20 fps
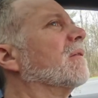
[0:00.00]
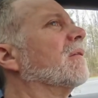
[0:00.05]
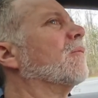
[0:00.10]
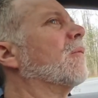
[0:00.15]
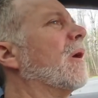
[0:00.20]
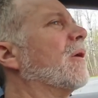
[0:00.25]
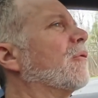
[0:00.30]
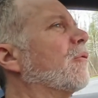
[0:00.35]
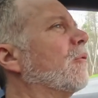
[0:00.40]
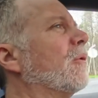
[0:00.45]

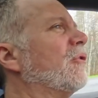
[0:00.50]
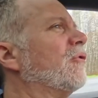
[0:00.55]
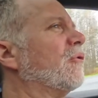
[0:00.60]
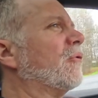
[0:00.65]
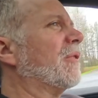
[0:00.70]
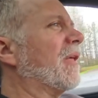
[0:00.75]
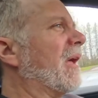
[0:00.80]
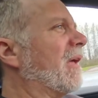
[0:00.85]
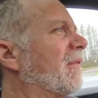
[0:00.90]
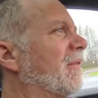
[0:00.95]
Why don't we
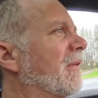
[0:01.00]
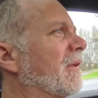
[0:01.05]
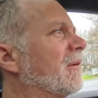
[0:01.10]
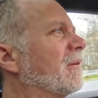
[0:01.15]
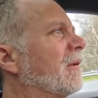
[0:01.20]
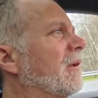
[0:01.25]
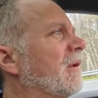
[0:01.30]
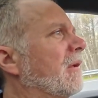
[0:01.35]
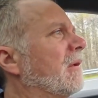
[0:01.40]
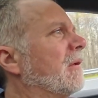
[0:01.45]
do that then?
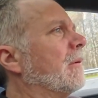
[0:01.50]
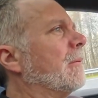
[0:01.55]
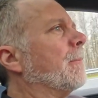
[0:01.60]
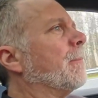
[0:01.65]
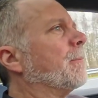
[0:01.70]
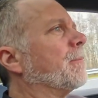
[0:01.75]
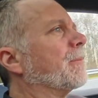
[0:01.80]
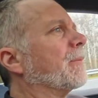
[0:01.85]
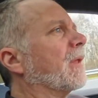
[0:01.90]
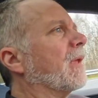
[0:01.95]

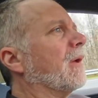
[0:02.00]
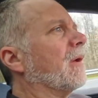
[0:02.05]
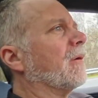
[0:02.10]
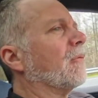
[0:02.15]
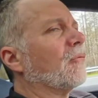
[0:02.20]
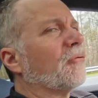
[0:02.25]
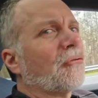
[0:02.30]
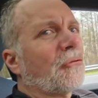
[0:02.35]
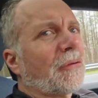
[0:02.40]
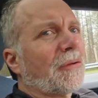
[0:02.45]

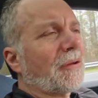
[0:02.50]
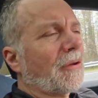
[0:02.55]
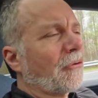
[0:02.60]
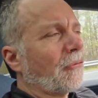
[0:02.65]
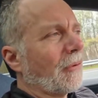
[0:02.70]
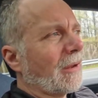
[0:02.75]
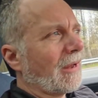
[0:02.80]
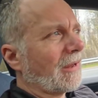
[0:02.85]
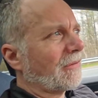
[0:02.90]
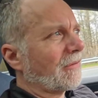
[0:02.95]
We'll do
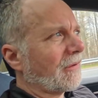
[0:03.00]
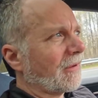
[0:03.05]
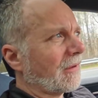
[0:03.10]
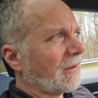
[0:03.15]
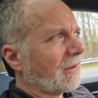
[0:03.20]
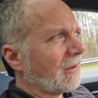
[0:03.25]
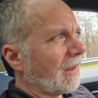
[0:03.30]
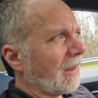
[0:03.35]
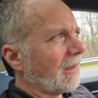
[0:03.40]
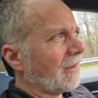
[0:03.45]
circuit electric,
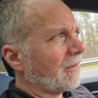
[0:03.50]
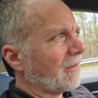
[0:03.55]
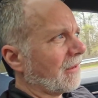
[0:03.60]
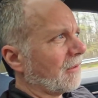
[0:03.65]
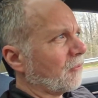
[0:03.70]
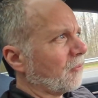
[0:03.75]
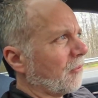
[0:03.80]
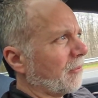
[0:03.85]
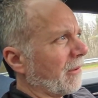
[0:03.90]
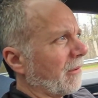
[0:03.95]
and
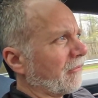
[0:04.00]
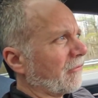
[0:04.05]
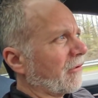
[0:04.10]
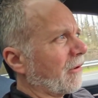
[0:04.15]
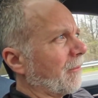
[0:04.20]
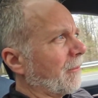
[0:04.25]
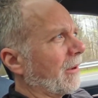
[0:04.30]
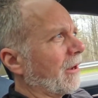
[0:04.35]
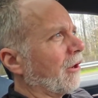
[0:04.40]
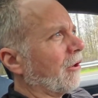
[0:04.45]
then we'll be able to
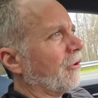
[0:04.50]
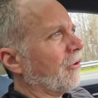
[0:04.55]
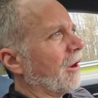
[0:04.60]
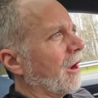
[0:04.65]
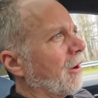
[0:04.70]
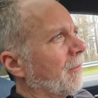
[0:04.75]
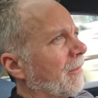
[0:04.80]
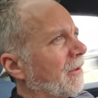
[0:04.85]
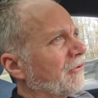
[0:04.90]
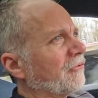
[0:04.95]
compare
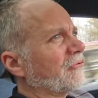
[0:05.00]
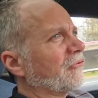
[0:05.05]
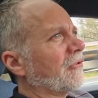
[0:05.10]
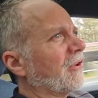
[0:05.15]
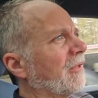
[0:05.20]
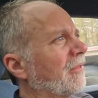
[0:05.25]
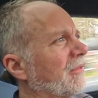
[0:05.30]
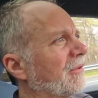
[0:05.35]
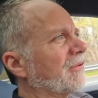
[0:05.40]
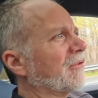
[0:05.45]
how much
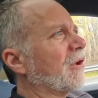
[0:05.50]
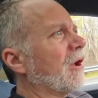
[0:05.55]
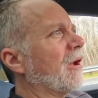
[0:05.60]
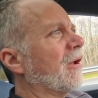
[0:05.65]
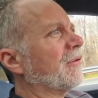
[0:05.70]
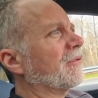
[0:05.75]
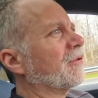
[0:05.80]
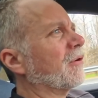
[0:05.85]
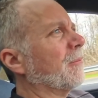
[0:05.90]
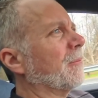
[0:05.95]
this
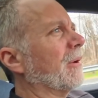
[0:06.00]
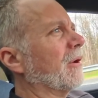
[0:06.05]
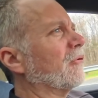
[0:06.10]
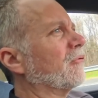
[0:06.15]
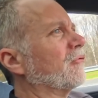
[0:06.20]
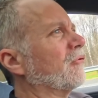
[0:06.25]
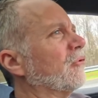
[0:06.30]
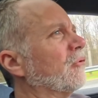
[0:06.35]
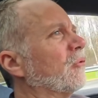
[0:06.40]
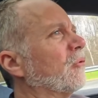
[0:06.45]
costs
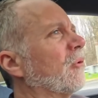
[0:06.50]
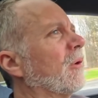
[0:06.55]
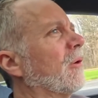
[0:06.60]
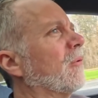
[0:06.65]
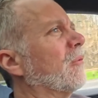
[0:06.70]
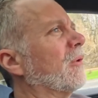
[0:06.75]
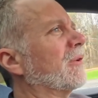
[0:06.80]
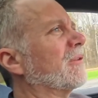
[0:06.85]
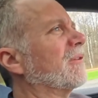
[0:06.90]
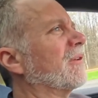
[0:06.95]
compared to
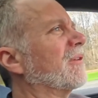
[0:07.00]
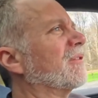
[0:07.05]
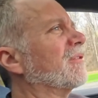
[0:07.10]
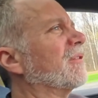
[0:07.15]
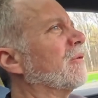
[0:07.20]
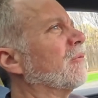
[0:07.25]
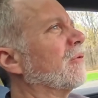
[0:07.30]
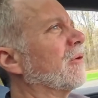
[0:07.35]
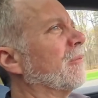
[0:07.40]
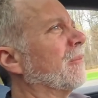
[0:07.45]
what
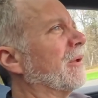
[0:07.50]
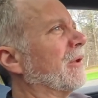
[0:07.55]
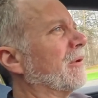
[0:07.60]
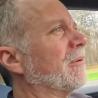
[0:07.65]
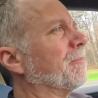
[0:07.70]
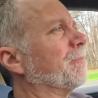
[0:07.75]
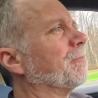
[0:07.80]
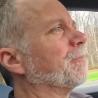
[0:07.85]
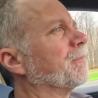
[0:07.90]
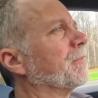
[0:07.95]
Tesla would have been.
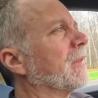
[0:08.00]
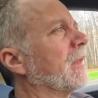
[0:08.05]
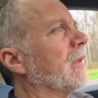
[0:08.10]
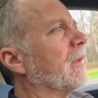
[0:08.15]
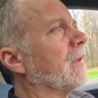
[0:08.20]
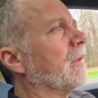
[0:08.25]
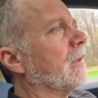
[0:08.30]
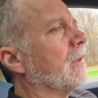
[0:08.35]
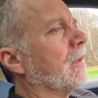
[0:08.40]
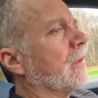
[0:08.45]

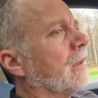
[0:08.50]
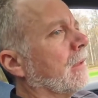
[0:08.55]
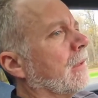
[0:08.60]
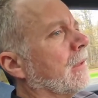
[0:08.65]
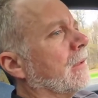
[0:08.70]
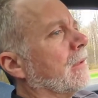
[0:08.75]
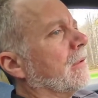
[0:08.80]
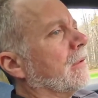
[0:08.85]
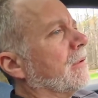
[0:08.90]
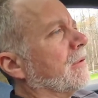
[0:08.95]

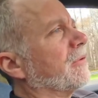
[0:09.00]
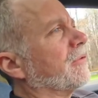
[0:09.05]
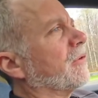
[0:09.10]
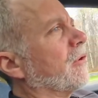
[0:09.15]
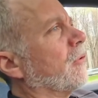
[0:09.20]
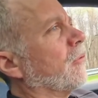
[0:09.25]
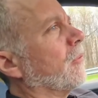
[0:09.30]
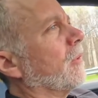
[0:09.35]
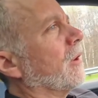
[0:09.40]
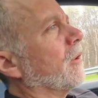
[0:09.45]

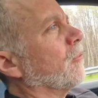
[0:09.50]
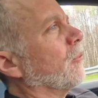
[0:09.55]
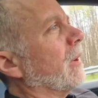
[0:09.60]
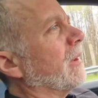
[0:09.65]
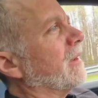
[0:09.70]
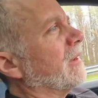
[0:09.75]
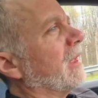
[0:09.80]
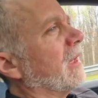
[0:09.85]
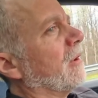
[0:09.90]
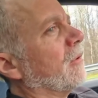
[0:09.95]
So
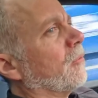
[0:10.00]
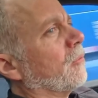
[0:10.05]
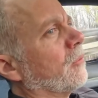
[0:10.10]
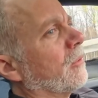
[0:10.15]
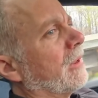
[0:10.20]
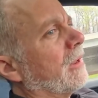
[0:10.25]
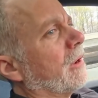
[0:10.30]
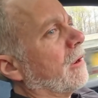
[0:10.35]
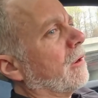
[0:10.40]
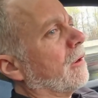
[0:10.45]
right now
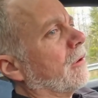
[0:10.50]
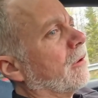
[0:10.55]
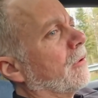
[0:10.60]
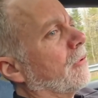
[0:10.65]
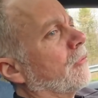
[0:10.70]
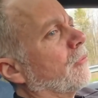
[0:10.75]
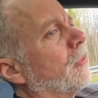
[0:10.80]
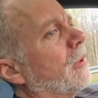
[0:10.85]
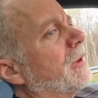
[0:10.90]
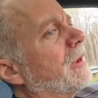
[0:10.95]
we
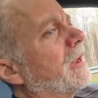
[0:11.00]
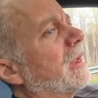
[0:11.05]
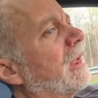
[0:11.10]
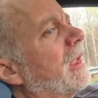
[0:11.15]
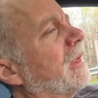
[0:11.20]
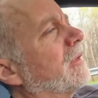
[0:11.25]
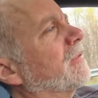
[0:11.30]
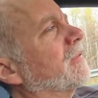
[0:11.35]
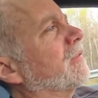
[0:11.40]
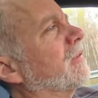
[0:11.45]
are running
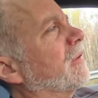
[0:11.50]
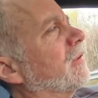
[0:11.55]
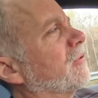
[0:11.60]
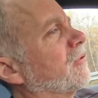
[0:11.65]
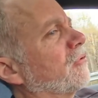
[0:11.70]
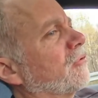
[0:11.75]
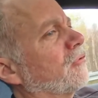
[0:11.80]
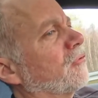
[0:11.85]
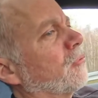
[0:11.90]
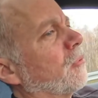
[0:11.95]
at
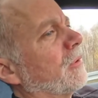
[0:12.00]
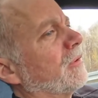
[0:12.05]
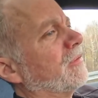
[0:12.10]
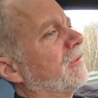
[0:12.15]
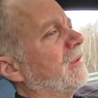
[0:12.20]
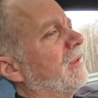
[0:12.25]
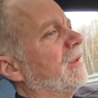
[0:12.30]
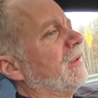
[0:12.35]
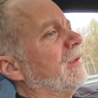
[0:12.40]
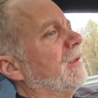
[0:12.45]

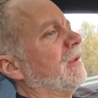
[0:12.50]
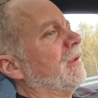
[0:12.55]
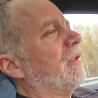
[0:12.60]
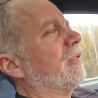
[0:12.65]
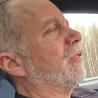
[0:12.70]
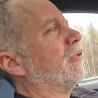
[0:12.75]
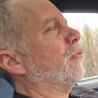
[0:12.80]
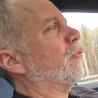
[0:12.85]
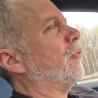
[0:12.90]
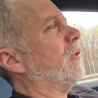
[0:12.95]

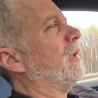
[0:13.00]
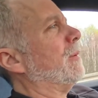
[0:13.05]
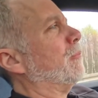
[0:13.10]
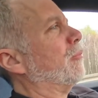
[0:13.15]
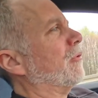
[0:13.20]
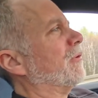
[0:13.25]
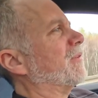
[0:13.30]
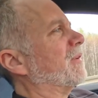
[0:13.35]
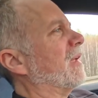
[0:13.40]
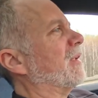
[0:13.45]

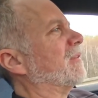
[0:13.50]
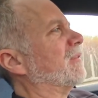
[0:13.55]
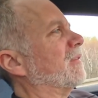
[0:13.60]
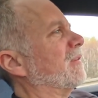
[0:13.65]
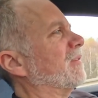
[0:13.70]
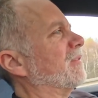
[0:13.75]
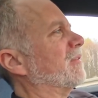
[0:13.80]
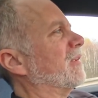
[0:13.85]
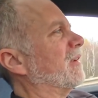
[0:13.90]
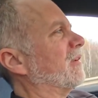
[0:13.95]
23%
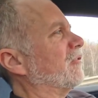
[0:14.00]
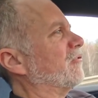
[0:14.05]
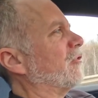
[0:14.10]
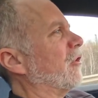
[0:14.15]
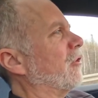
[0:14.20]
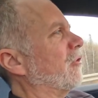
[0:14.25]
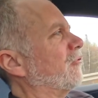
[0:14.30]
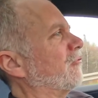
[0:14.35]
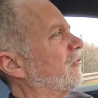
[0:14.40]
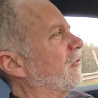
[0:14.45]
state of
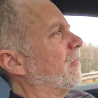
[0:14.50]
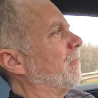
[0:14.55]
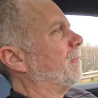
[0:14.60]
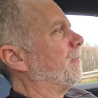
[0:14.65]
charge,